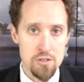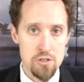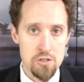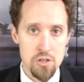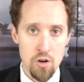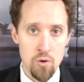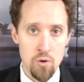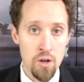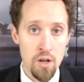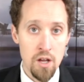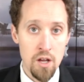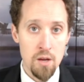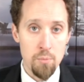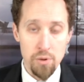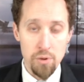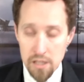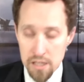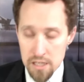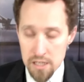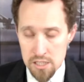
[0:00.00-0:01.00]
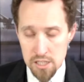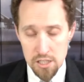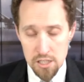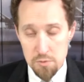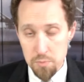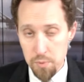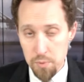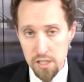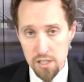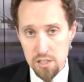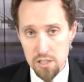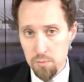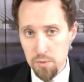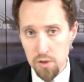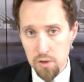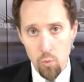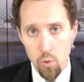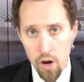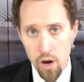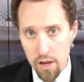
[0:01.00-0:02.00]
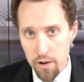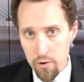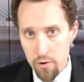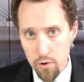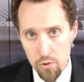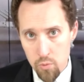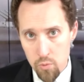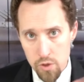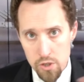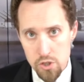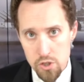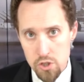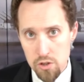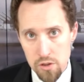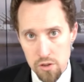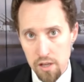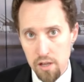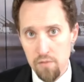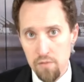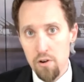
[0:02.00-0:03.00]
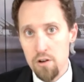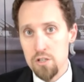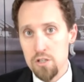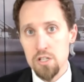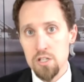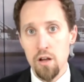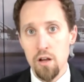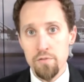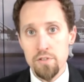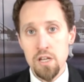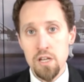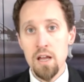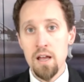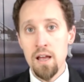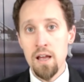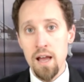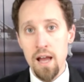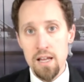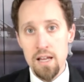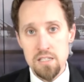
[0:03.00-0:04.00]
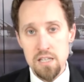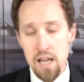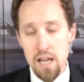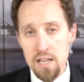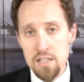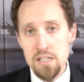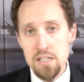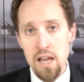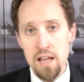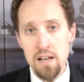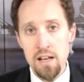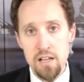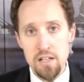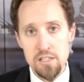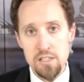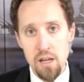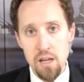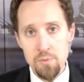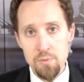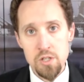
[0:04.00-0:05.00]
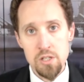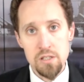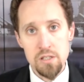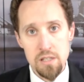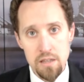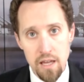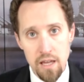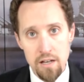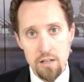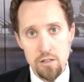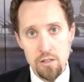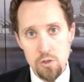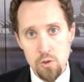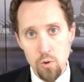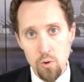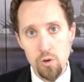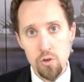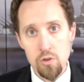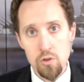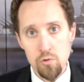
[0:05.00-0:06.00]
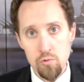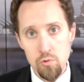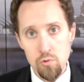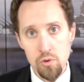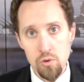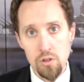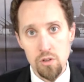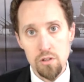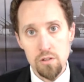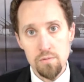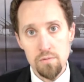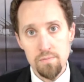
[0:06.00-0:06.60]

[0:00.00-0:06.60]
So please explain to me why on earth we should think of ourselves as as any exception to that historical rule.